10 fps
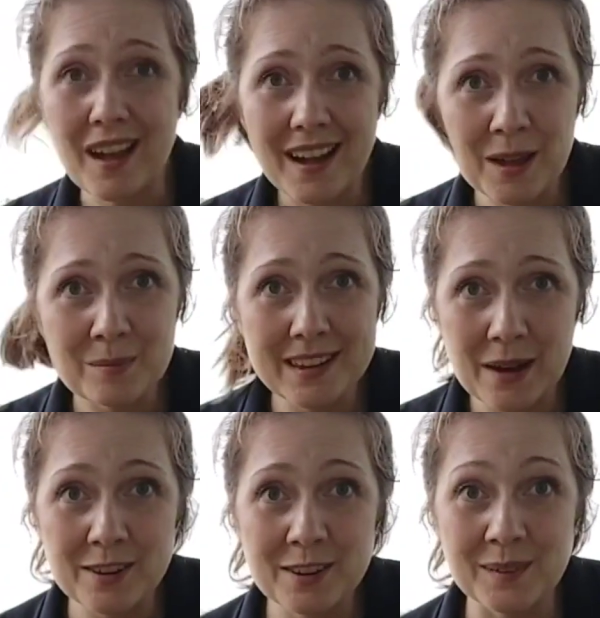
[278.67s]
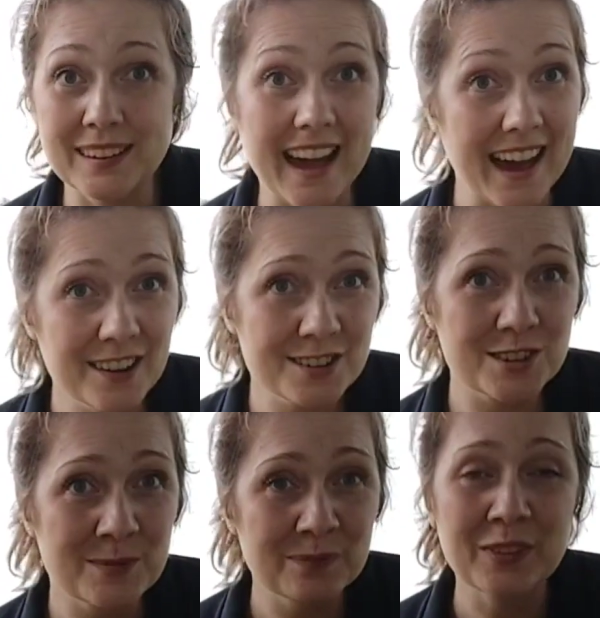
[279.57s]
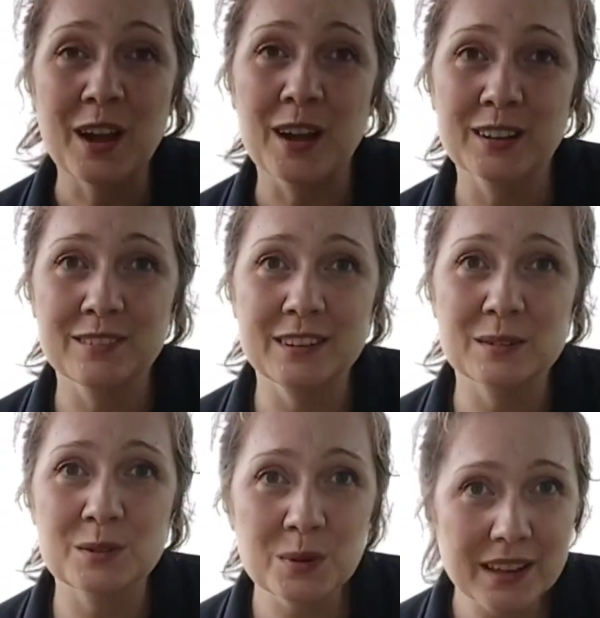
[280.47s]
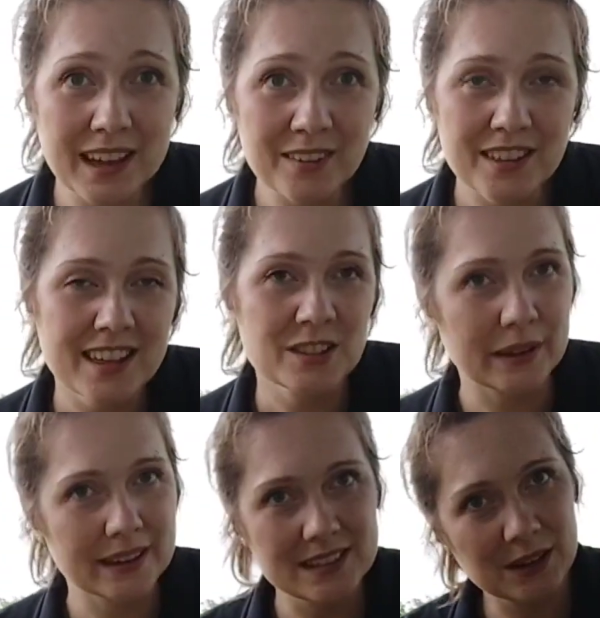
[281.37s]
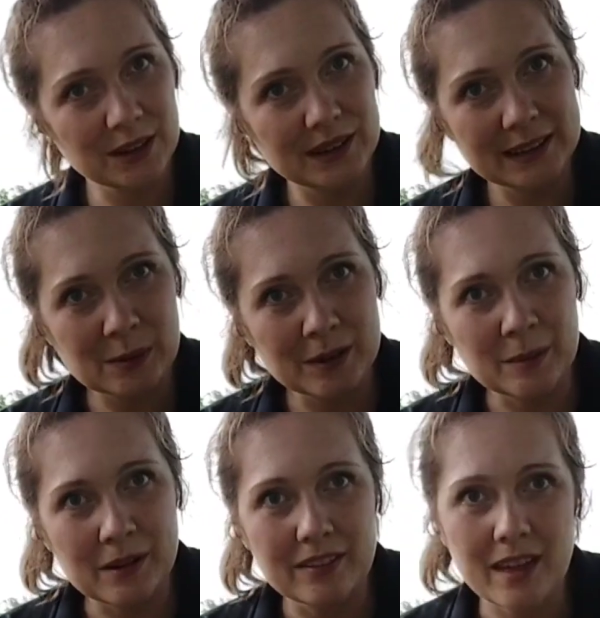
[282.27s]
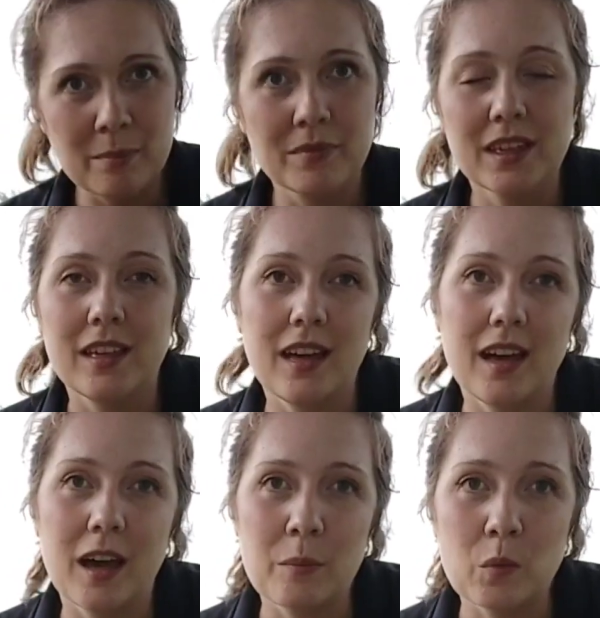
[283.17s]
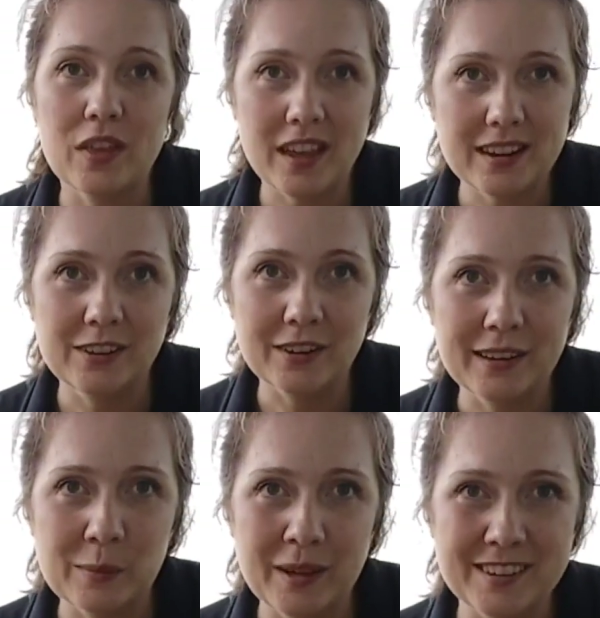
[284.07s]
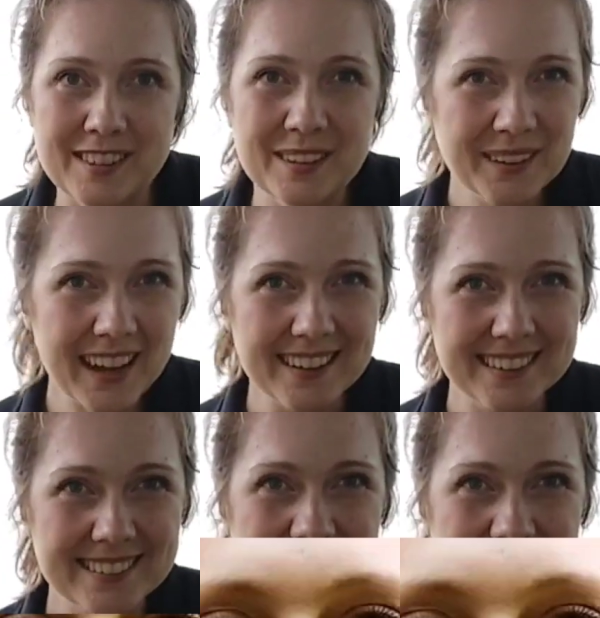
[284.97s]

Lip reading: I'm now going to go and get Ash, our lovely little tawny owl, so I can tell you a little bit about them and why they need our help here in the UK.